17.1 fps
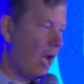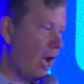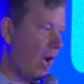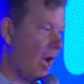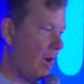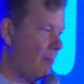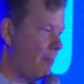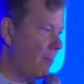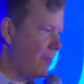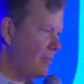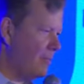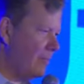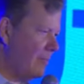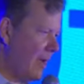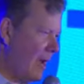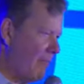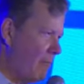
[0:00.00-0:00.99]
Um,
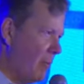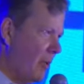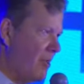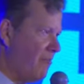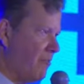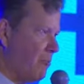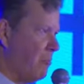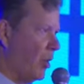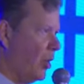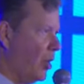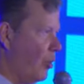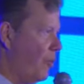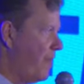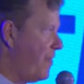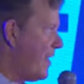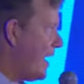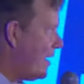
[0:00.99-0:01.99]
everybody familiar
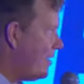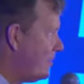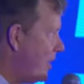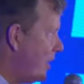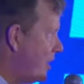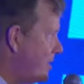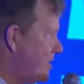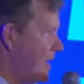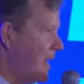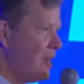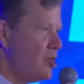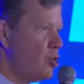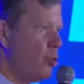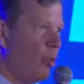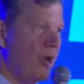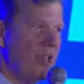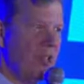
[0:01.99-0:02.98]
with that uh,
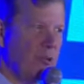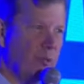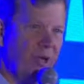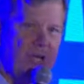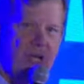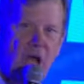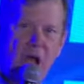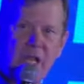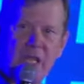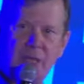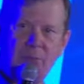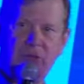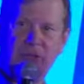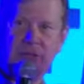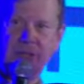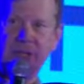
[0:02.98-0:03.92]
1023 document